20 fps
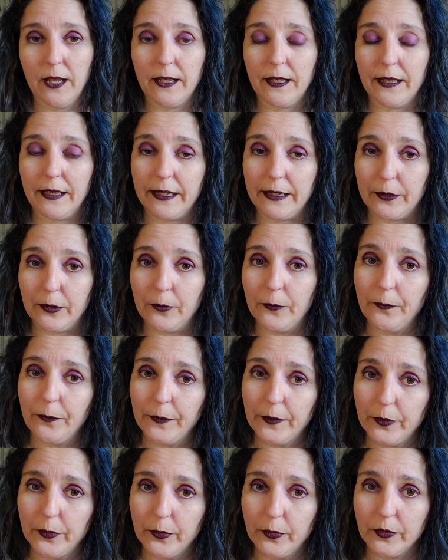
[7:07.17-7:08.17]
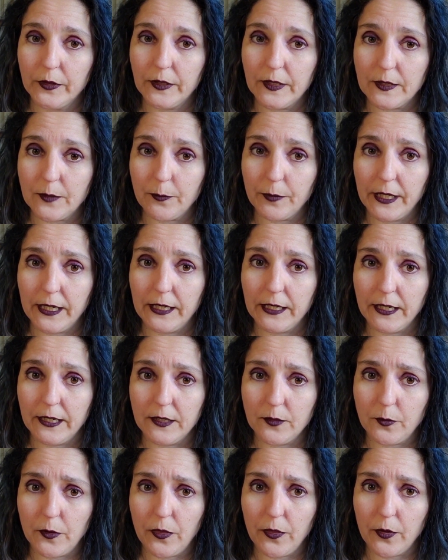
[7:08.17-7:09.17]
Now, Google doesn't play
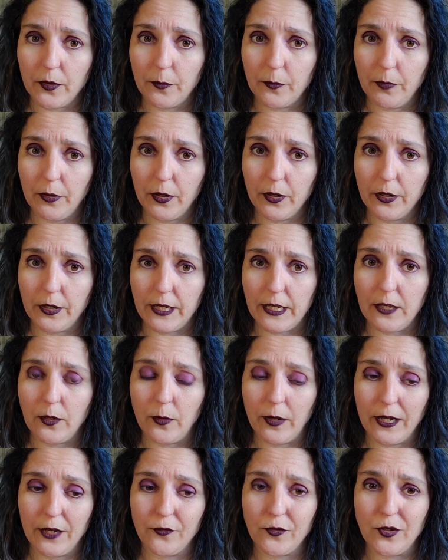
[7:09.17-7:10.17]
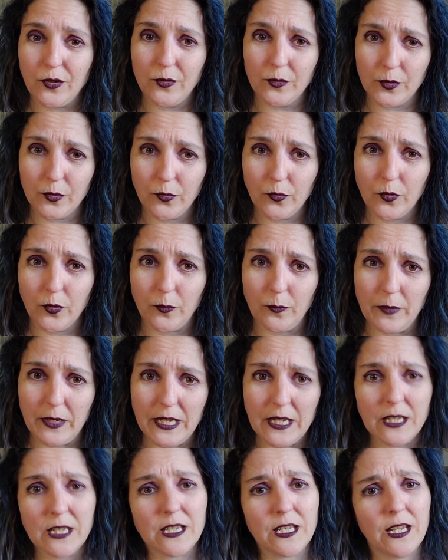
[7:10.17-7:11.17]
nice with third party. You have to use Google
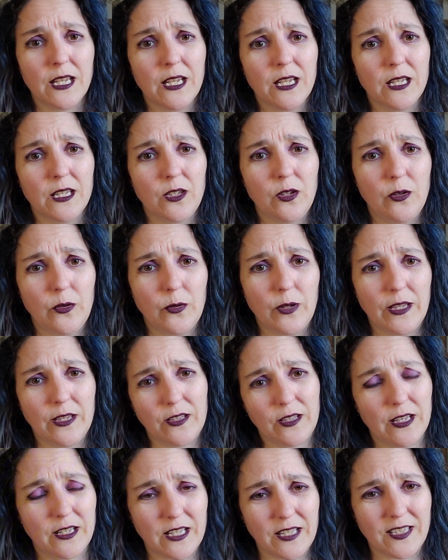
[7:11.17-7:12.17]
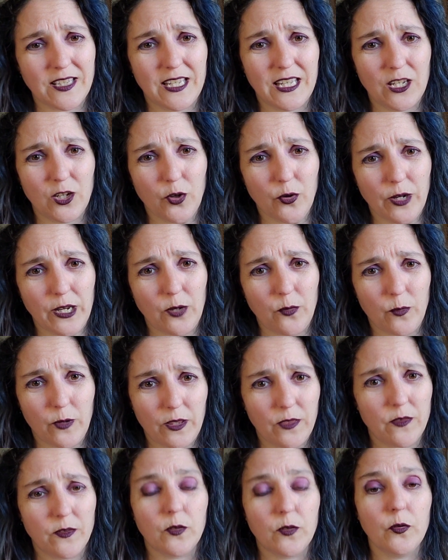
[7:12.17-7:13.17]
Meet. It doesn't integrate
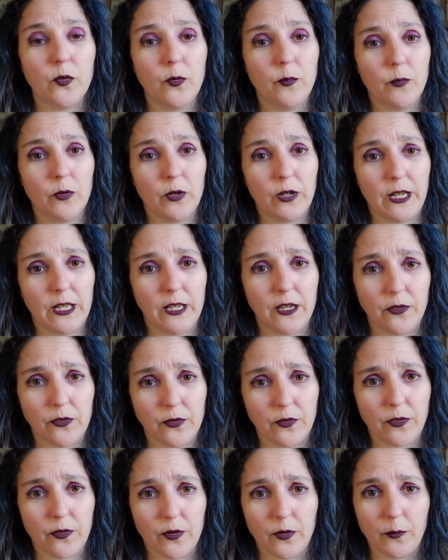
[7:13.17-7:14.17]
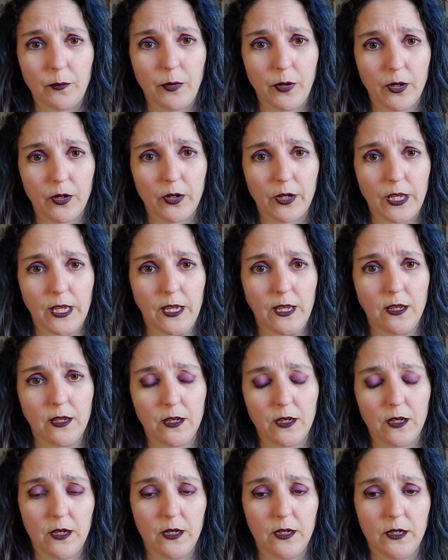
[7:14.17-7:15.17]
with Zoom or any other third-party
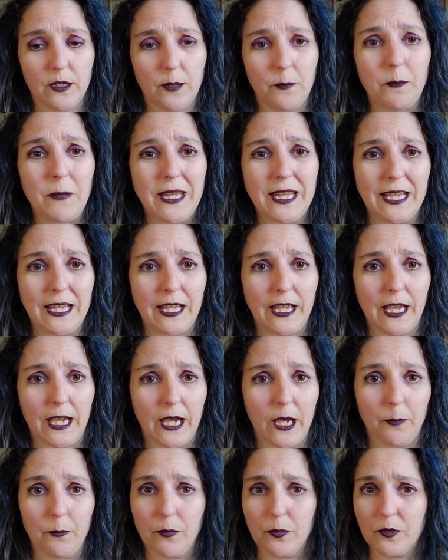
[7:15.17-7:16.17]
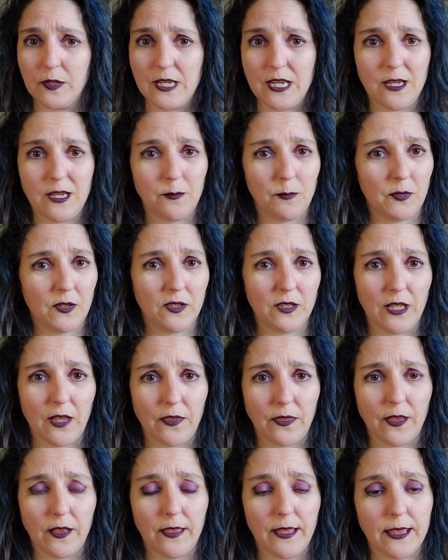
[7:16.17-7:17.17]
meeting app, Teams,
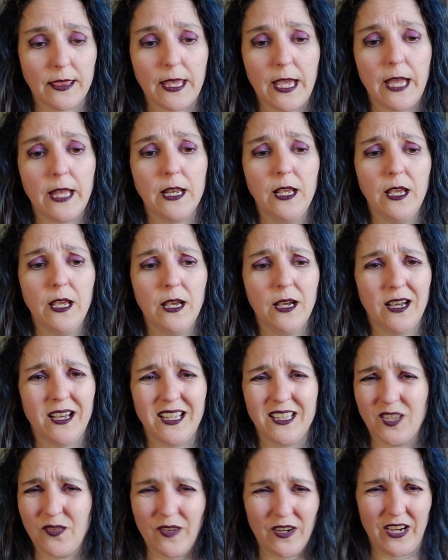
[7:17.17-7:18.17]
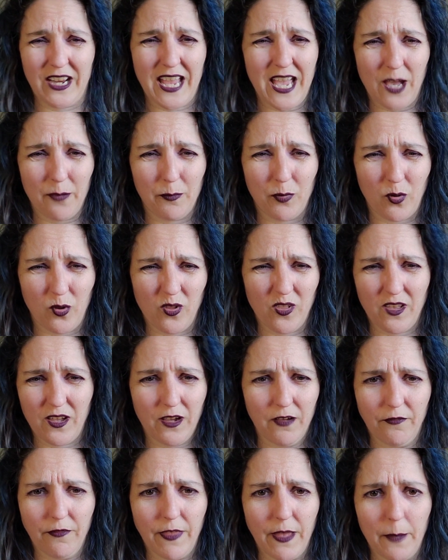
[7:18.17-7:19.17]
nothing like that. It's very Apple
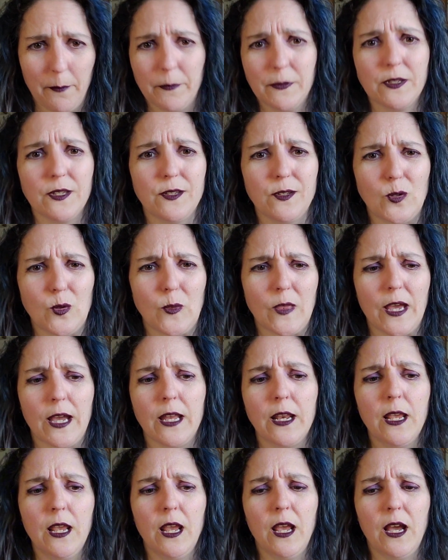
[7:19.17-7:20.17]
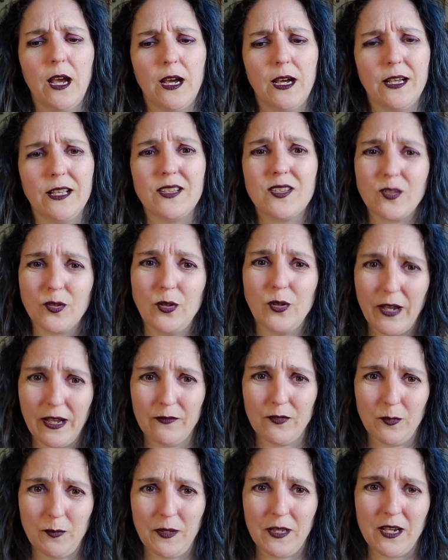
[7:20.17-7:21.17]
of them to do that. So you have
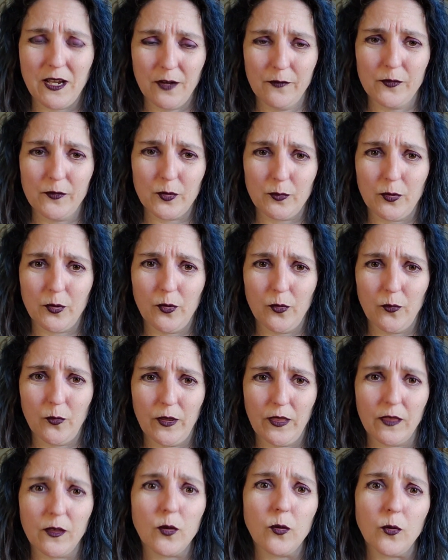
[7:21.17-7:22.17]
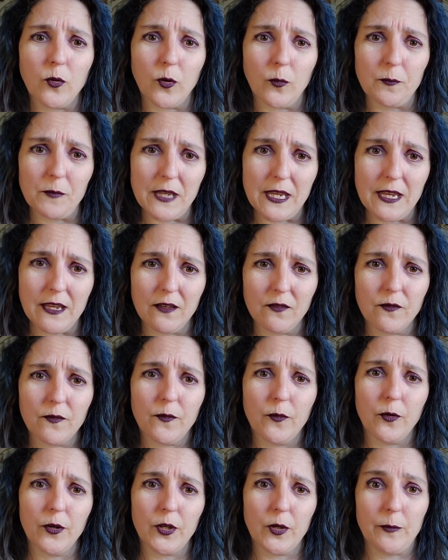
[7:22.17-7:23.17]
to be comfortable with Google Meet
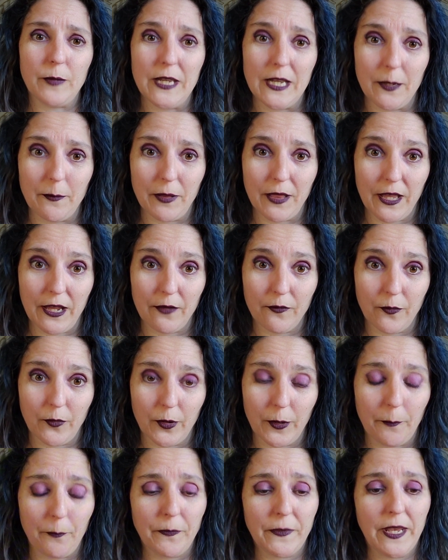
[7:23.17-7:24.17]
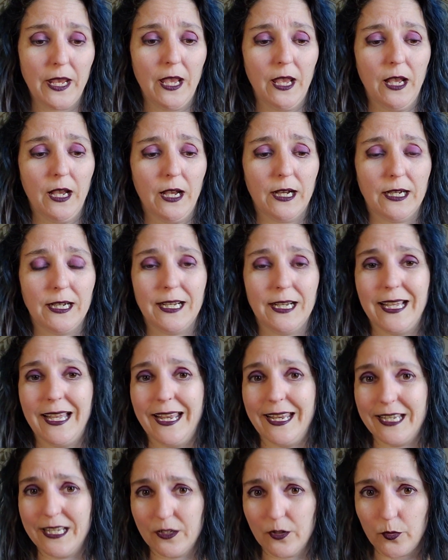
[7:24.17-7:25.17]
for your meeting platform.
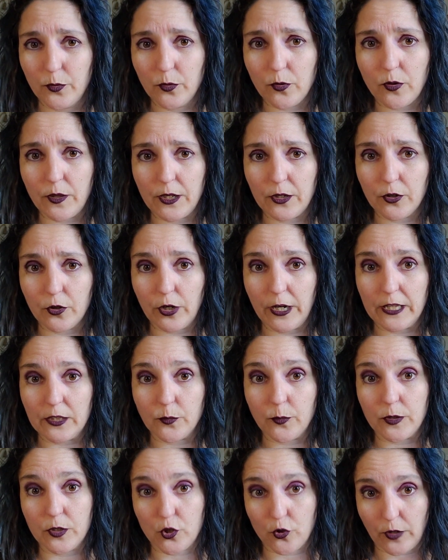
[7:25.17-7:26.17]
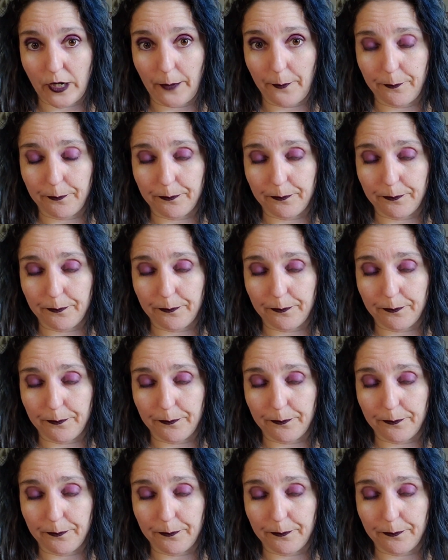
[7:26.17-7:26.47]
And Google integrates with Stripe.